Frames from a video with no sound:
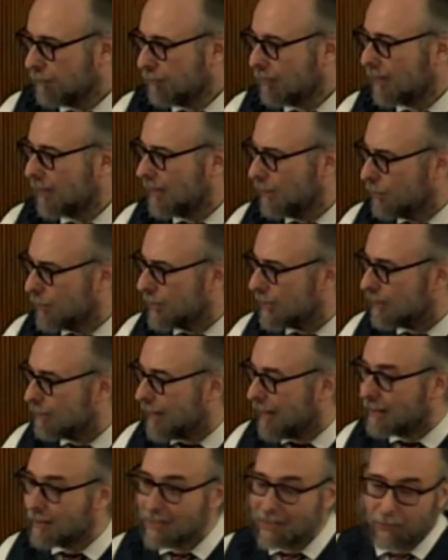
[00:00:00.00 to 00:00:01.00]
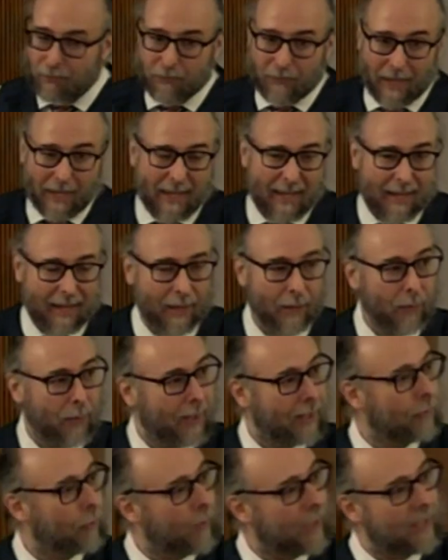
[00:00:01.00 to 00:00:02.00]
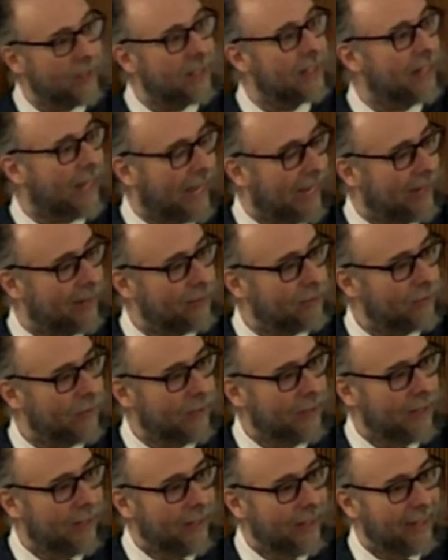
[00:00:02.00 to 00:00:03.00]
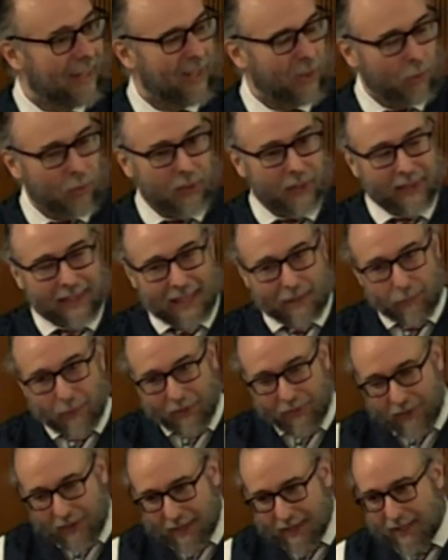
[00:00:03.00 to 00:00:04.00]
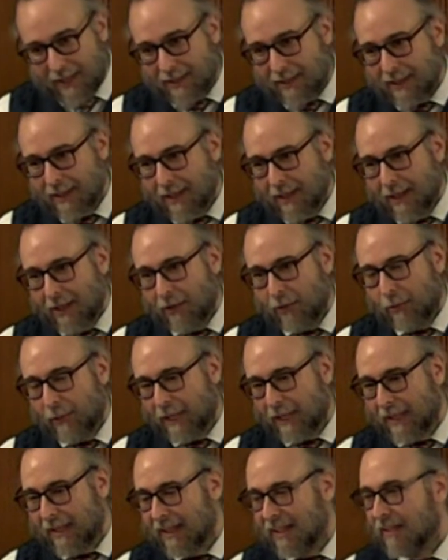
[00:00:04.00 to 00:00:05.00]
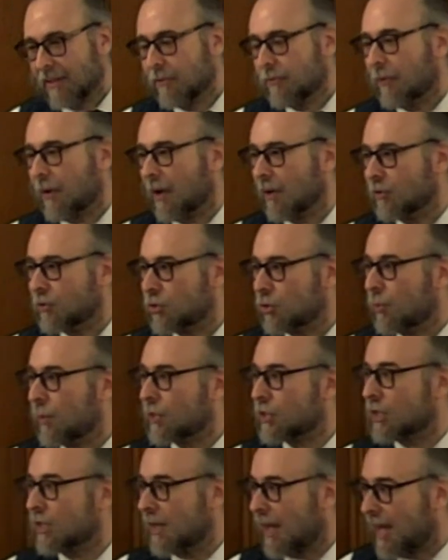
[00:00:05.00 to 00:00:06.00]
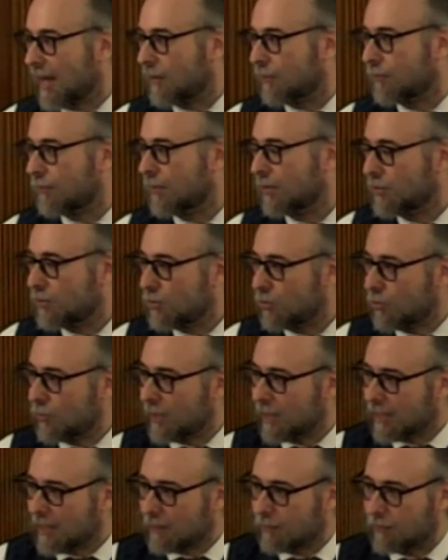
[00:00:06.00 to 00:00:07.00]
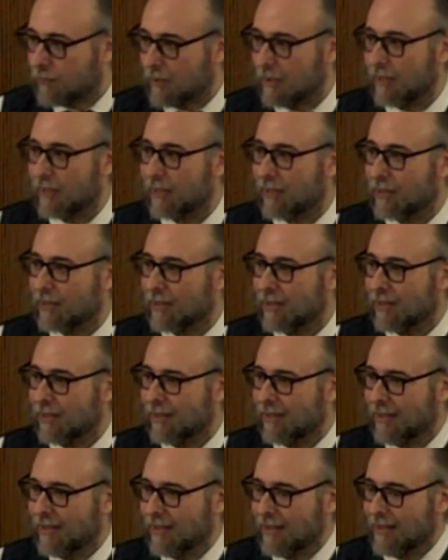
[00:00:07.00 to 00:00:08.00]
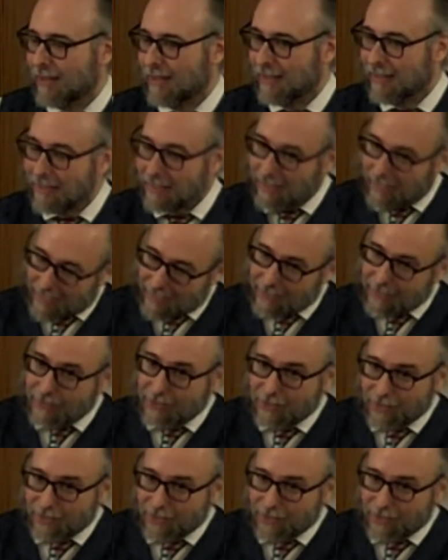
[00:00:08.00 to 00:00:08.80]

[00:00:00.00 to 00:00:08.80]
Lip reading: It was about defending what we did have in order that within it we could live our Jewish life to its fullest. And